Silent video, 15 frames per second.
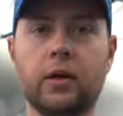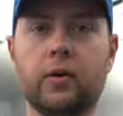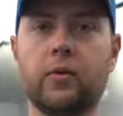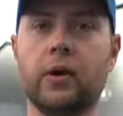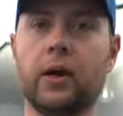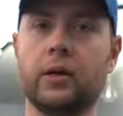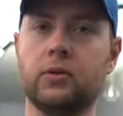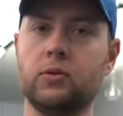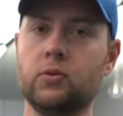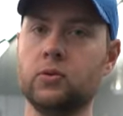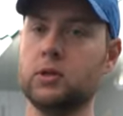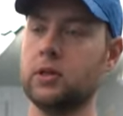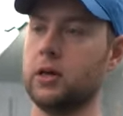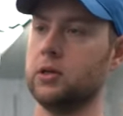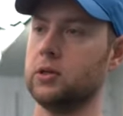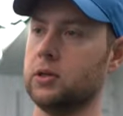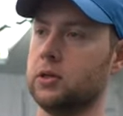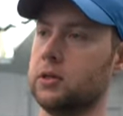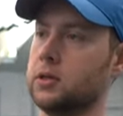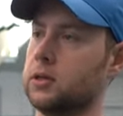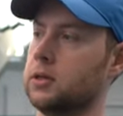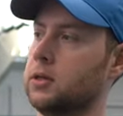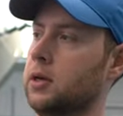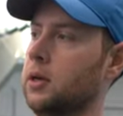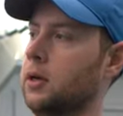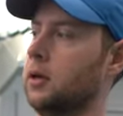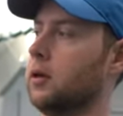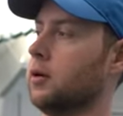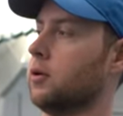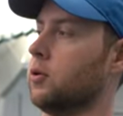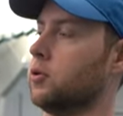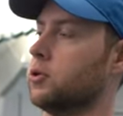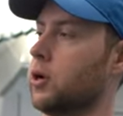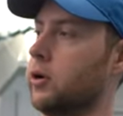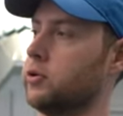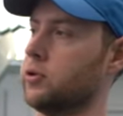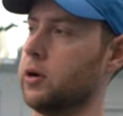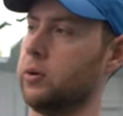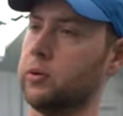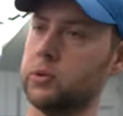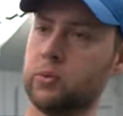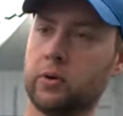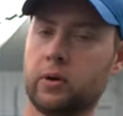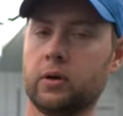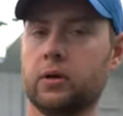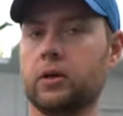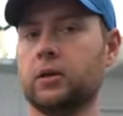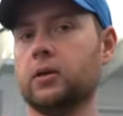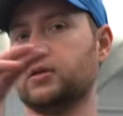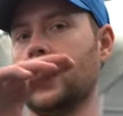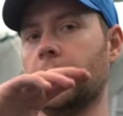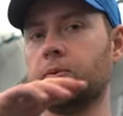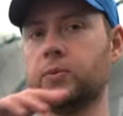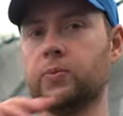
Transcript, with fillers: Like we had two stations. Coach Andre was working on the top